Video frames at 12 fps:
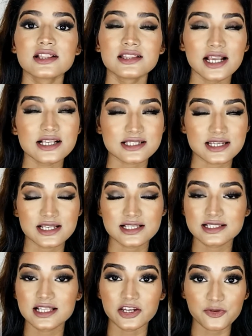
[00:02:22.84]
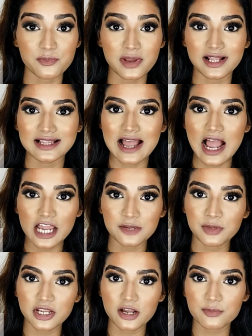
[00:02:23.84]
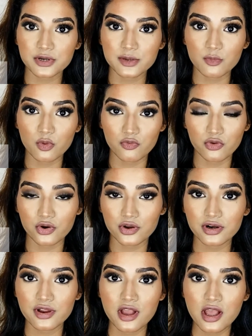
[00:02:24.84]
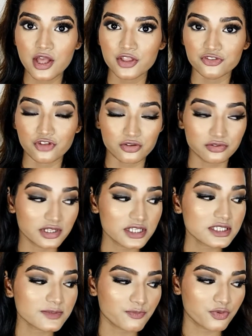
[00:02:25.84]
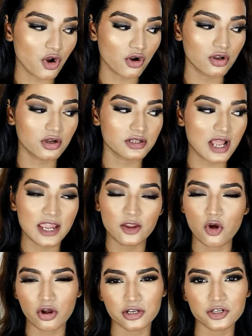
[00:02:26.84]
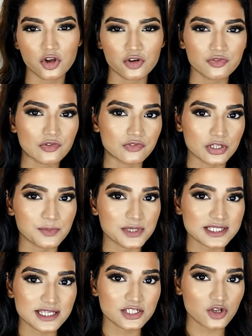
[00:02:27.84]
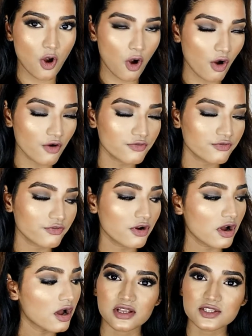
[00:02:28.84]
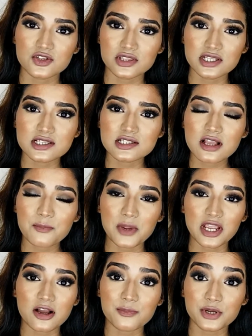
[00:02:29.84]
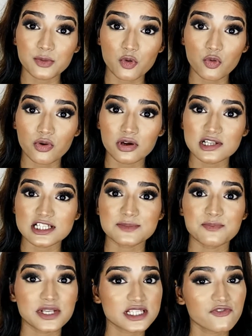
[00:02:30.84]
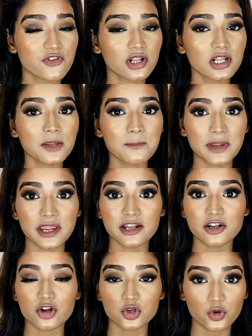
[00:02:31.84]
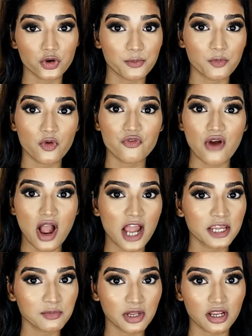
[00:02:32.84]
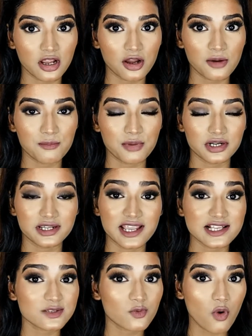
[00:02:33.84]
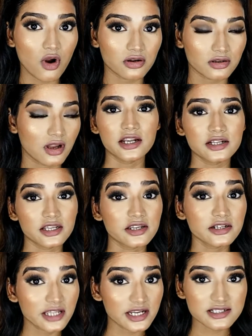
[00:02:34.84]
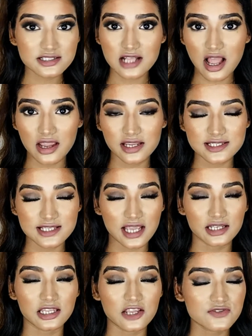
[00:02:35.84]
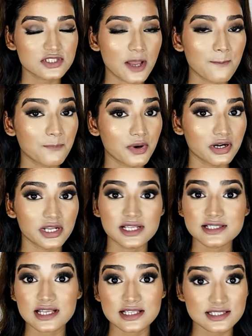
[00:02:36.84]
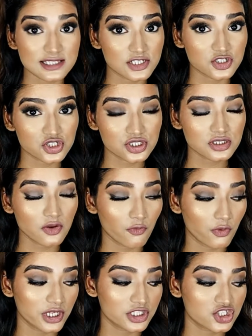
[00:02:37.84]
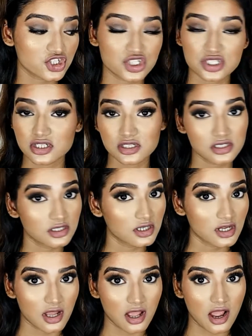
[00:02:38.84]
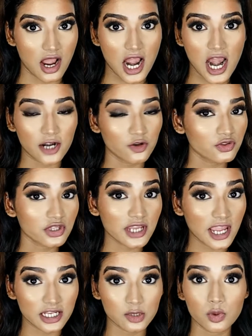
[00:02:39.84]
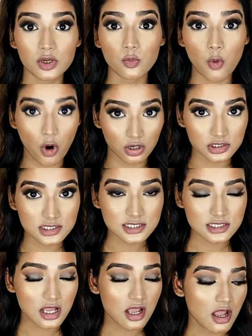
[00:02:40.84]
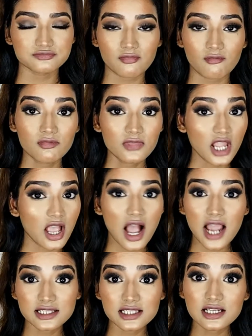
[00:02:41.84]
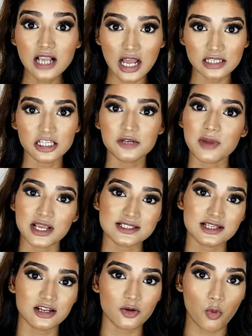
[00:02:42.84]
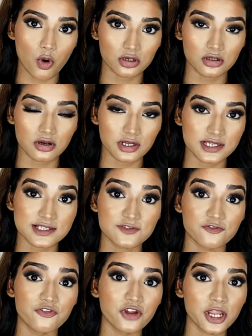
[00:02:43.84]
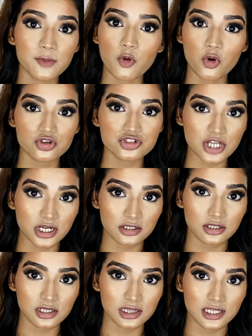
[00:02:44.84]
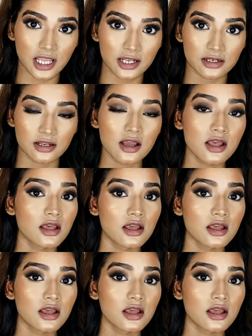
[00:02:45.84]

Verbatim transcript: Next is the Rimmel Eye Makeup Remover. Now this product I got it on 50% off. So this is a makeup remover specifically made to remove eye makeup but guess what? It irritates the eyes and gives them burning sensation which I don't think anyone wants. I think Garnier Micellar Water is way more gentle than